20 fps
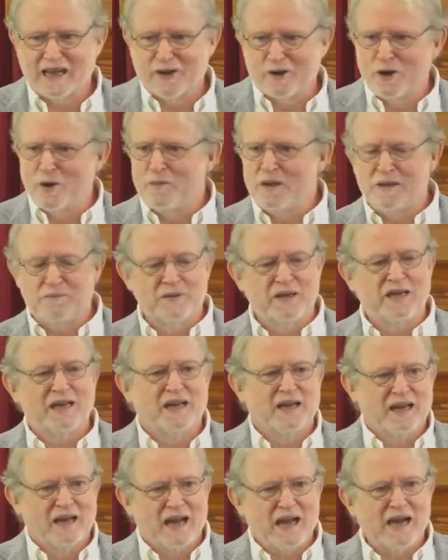I don't know, maybe
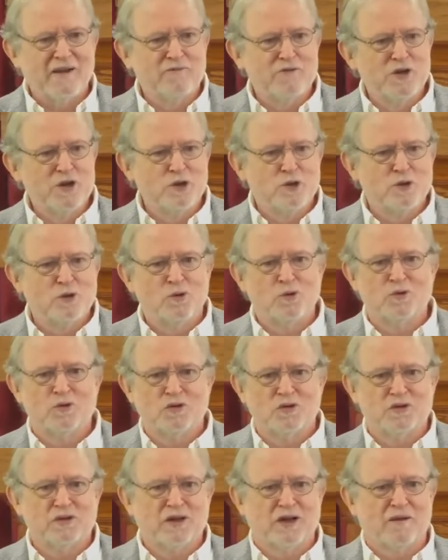I have
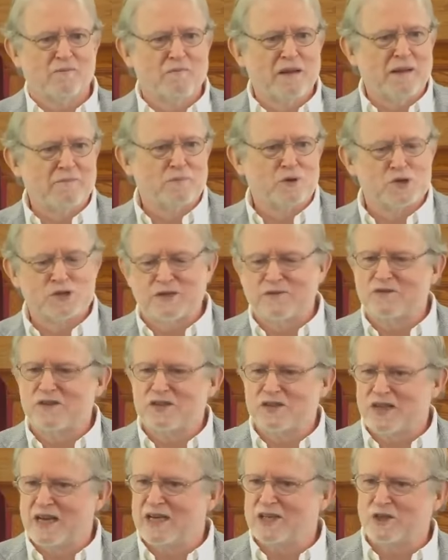new members of
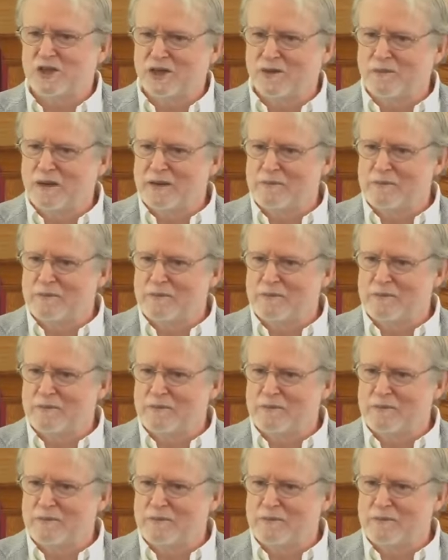the session.